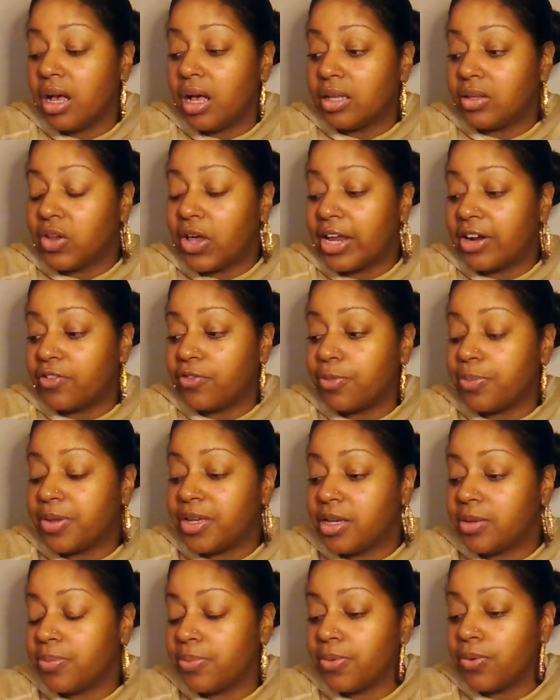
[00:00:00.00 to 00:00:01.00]
A lot of
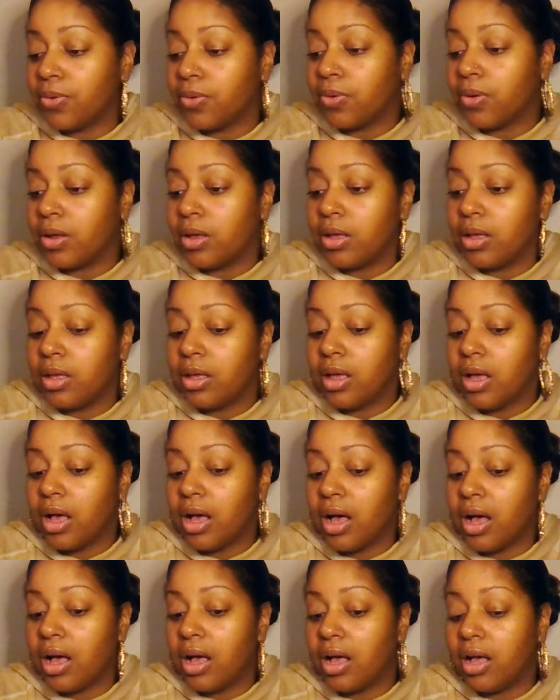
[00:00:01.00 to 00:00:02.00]
people
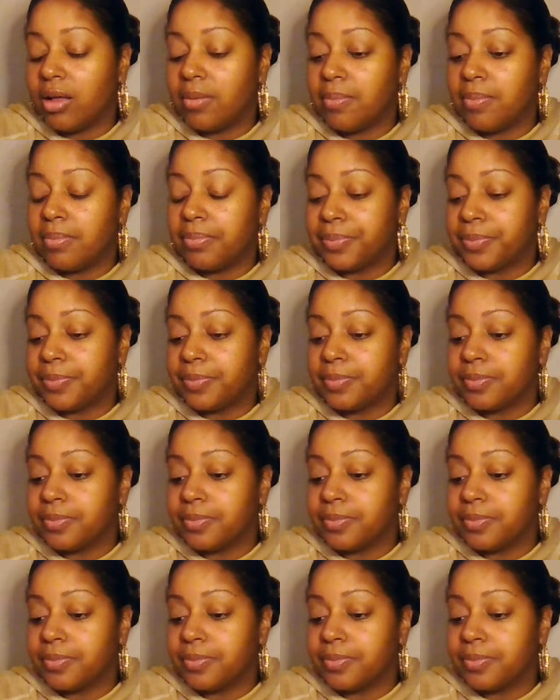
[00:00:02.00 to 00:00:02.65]
um,